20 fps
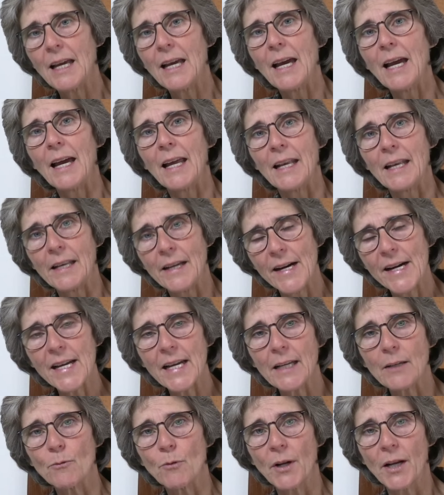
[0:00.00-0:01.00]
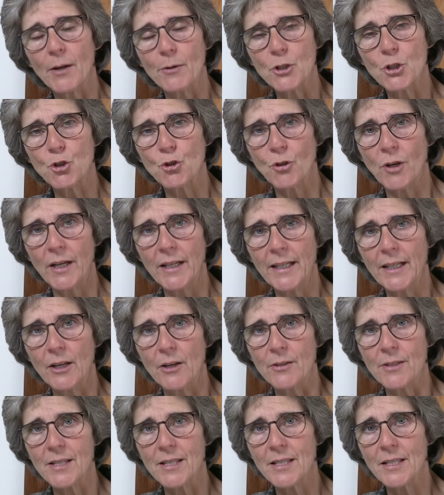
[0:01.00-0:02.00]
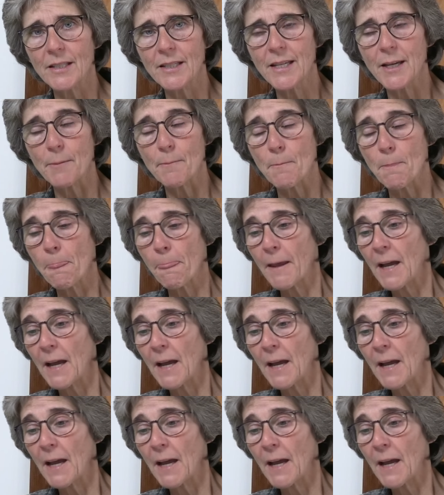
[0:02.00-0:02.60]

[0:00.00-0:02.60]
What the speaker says: at night when I was trying to go to sleep,